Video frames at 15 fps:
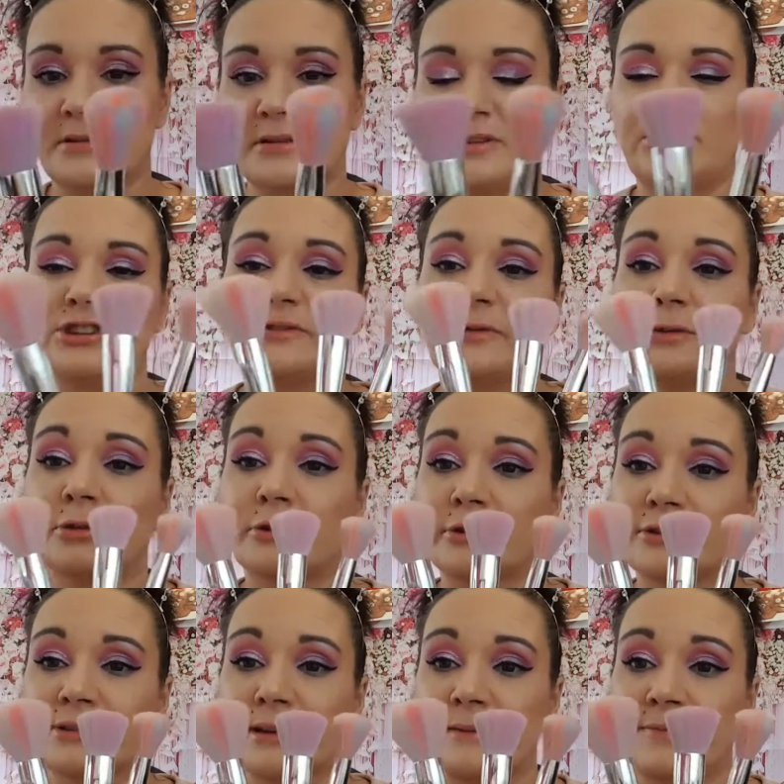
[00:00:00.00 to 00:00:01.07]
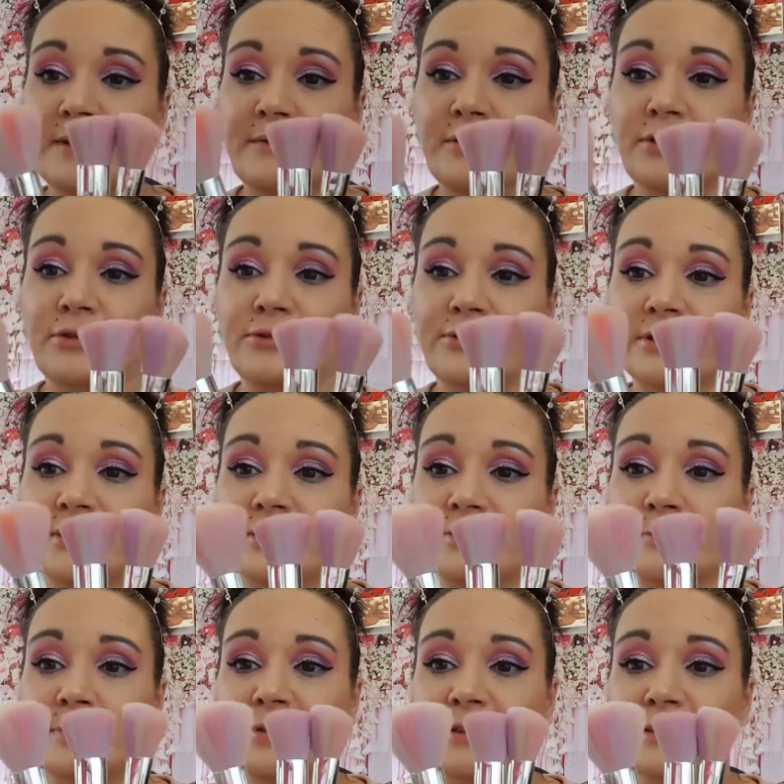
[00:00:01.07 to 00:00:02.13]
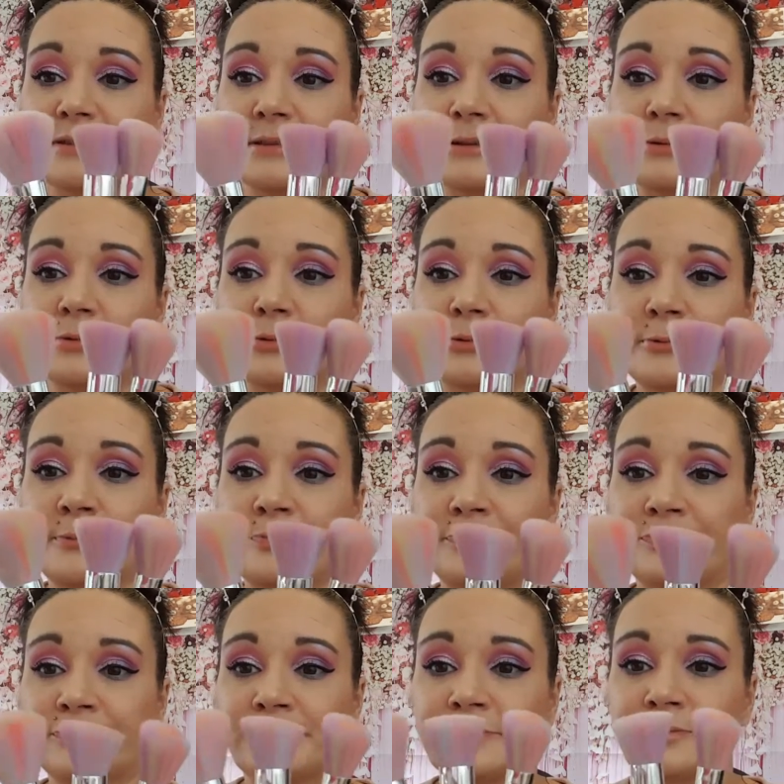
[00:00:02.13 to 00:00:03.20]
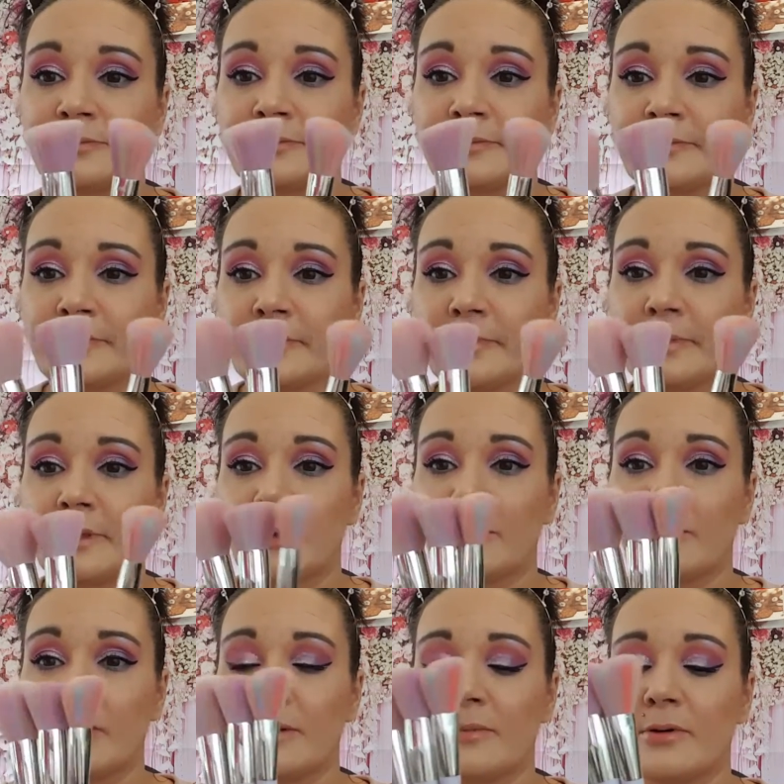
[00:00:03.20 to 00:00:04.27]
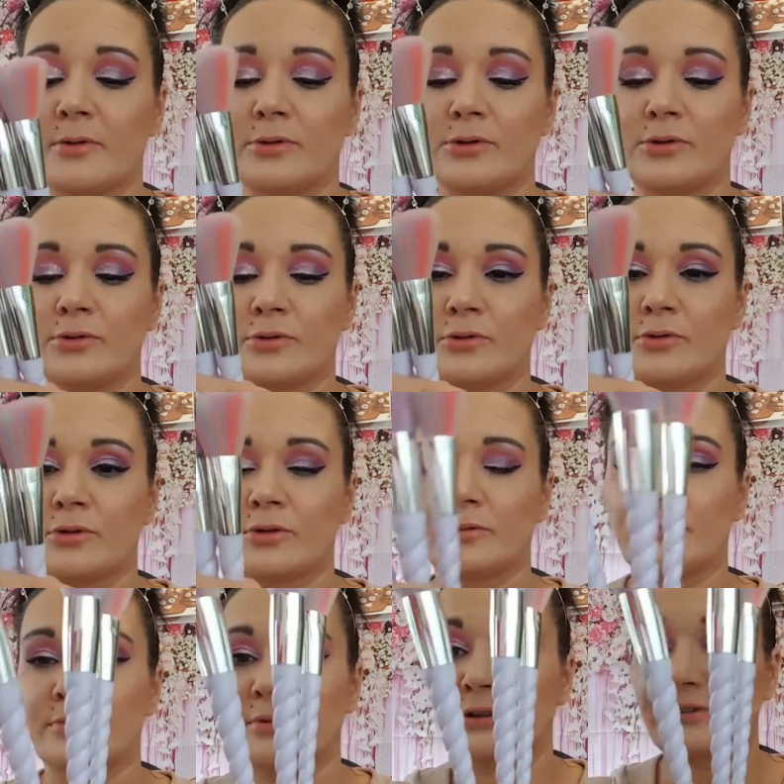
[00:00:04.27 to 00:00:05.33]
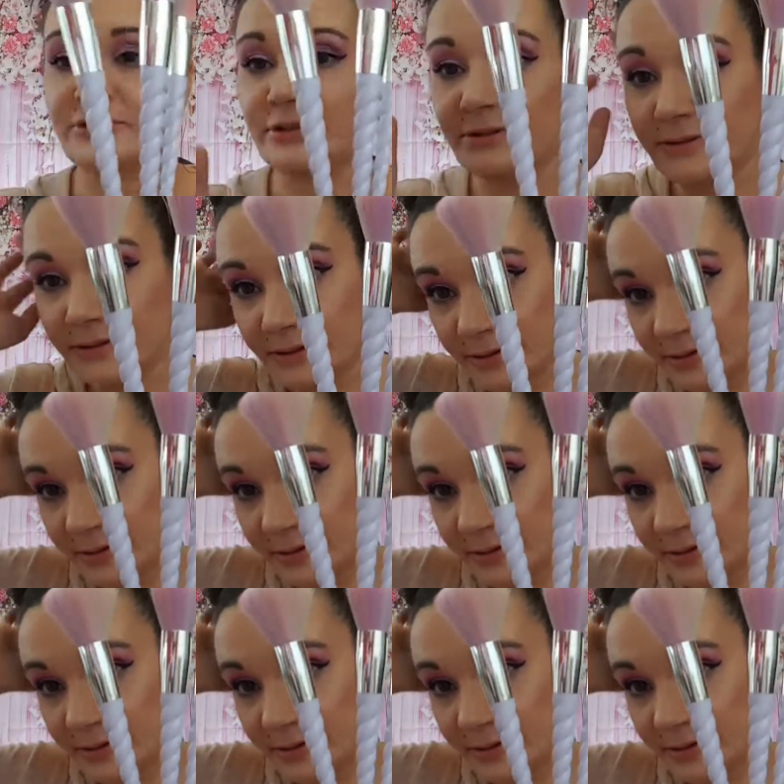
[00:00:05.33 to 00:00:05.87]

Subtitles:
It's just for looks. I've never used these, but these little rainbow unicorn brushes.